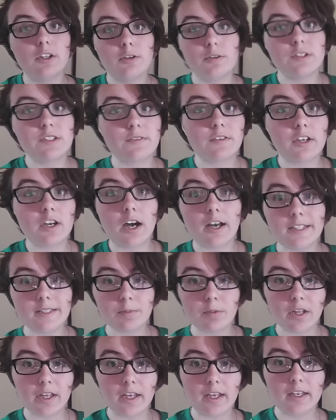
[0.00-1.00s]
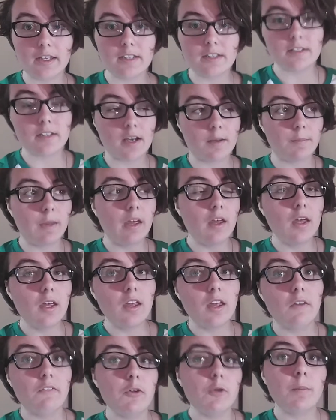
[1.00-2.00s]
use for cosplay is
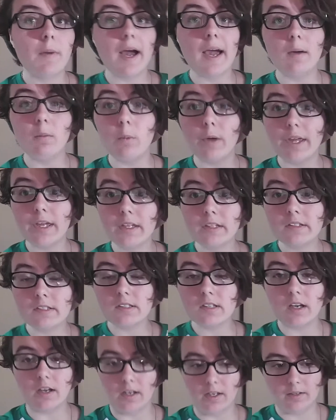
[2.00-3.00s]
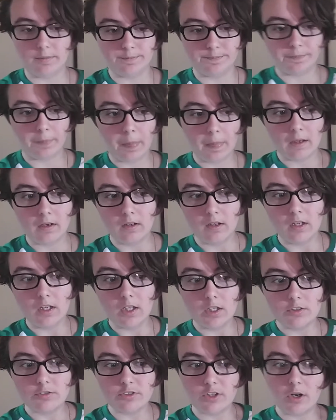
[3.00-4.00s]
if you buy wigs,
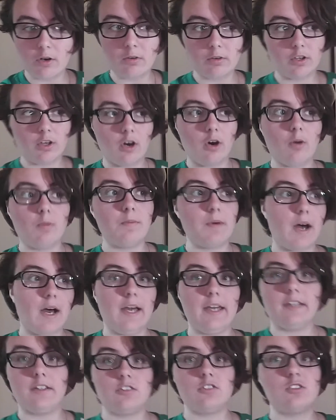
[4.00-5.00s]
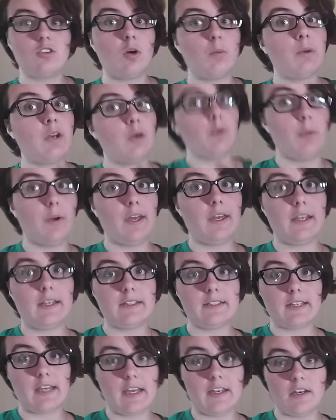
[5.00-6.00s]
don't go buying so many
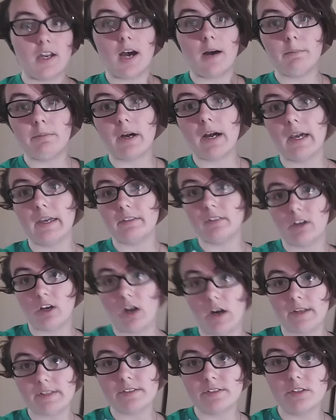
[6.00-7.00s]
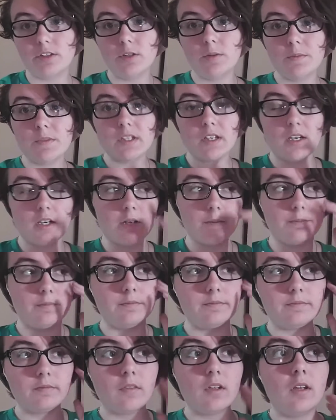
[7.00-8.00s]
wigs and not buying the costumes,
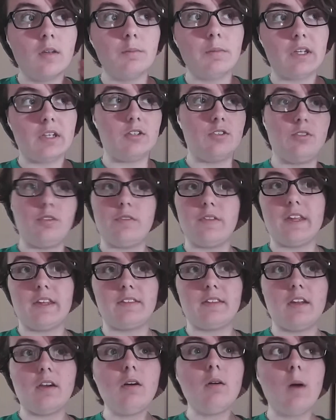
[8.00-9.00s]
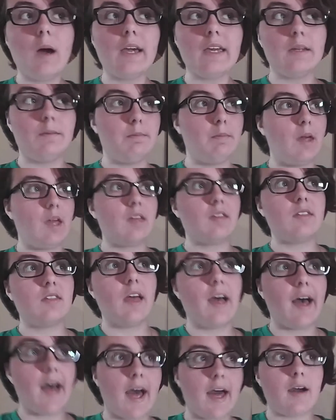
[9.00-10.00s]
because you think that, oh, I can make
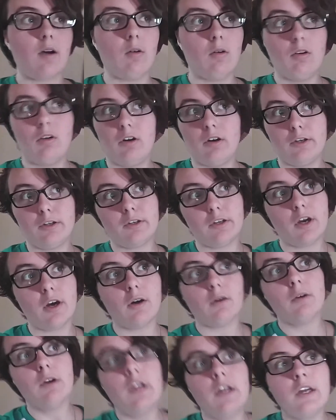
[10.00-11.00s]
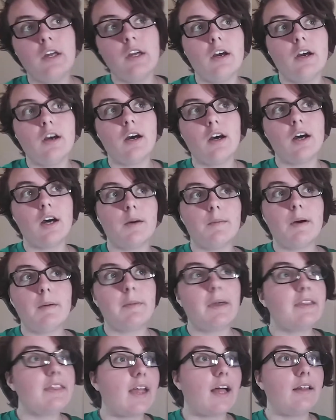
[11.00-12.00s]
that, or you know, I'll
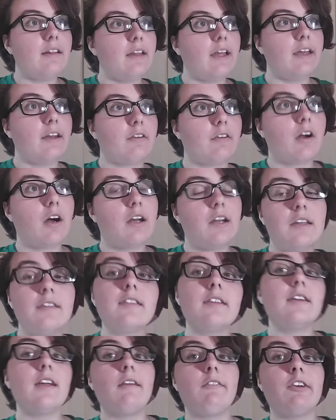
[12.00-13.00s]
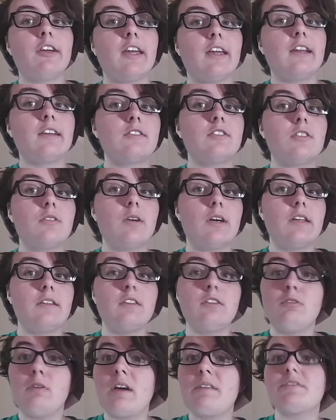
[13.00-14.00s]
make that later on, and then never getting to it, and
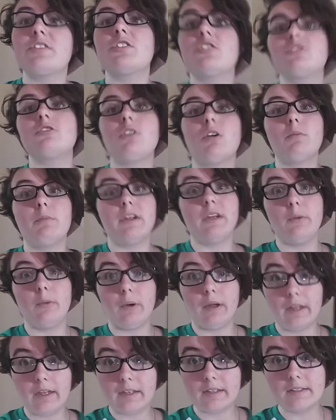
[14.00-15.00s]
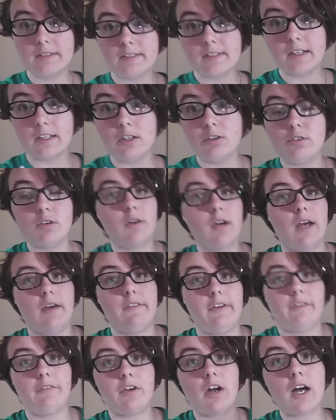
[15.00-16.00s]
then you have so many wigs and you don't have
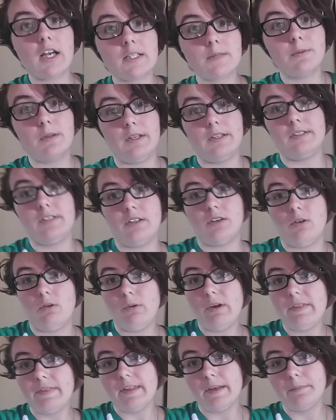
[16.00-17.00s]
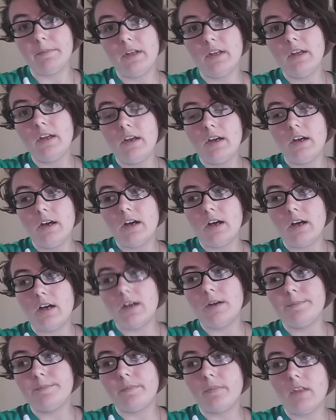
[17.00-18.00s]
enough cosplays to go with them.
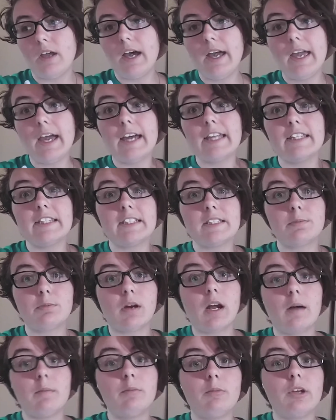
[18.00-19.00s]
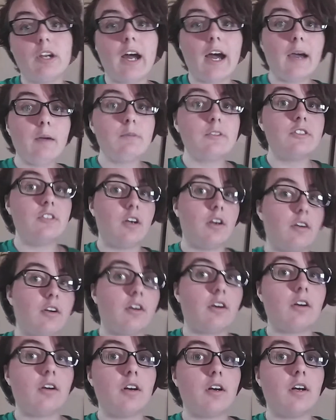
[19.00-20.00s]
I had this problem when I was
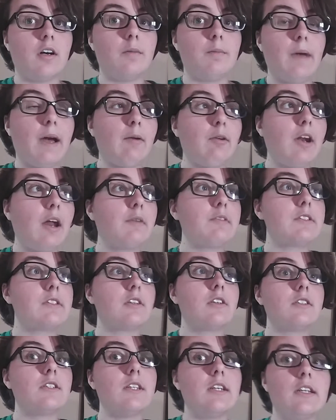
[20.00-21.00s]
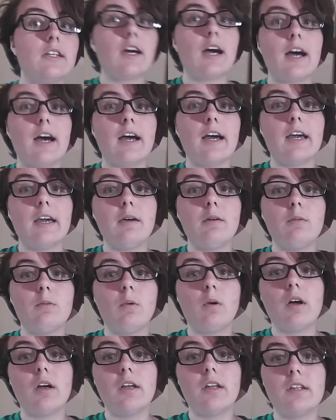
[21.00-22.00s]
younger. Back when I was 13, I
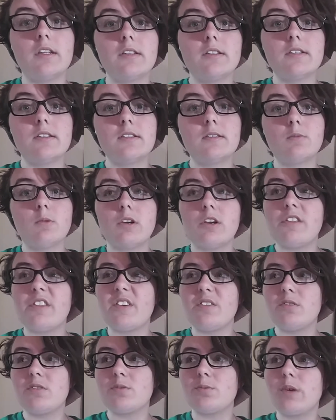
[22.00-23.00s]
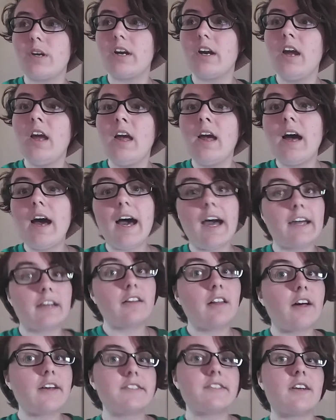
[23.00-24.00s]
was one of those where I
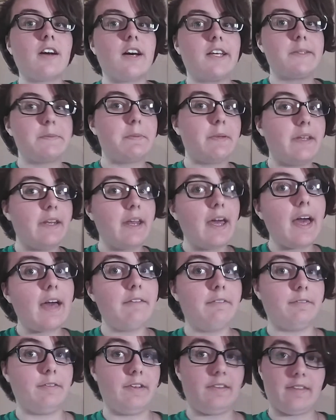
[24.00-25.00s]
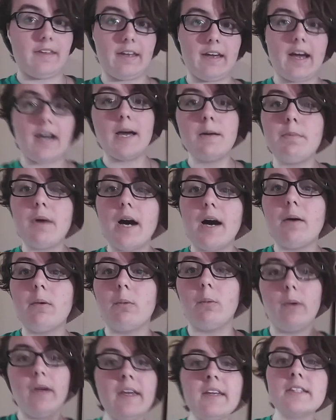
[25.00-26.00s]
closet cosplayed everything. I bought
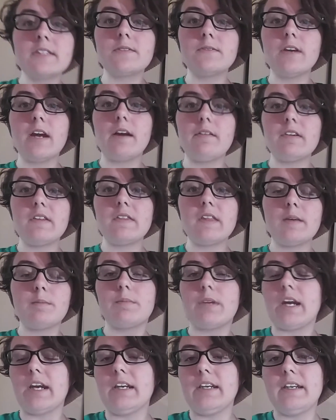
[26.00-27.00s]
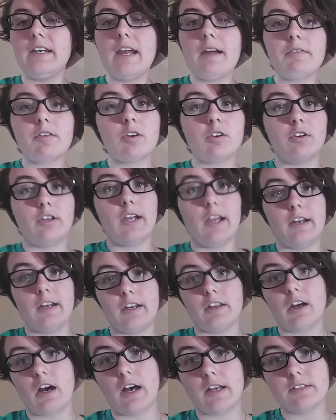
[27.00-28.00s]
wigs for everything, but I never
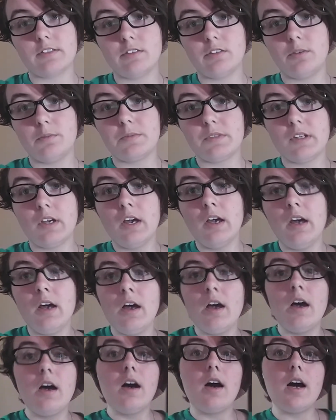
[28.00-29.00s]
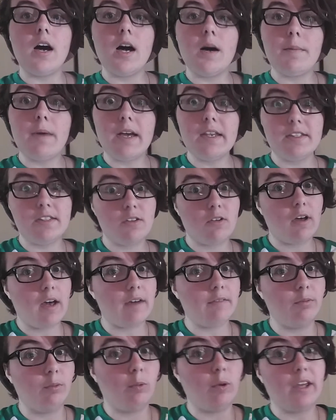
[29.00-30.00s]
created costumes. I still
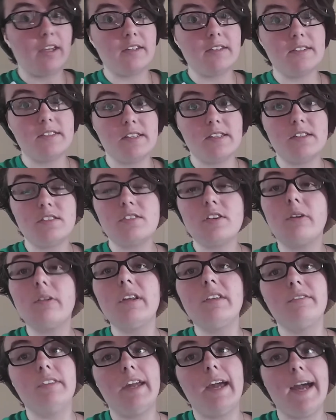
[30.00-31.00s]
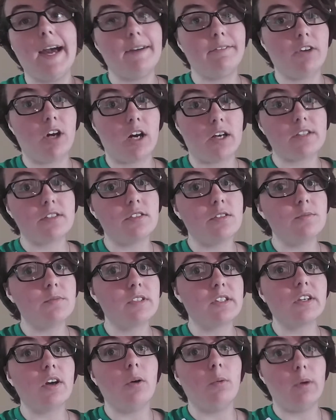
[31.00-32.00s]
have wigs that don't even have costumes
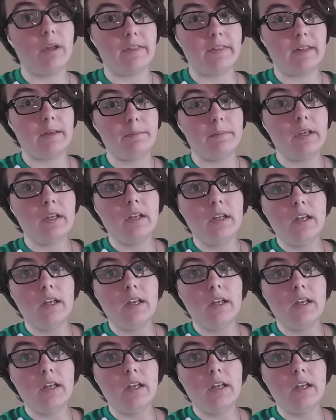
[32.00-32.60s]
to go with them.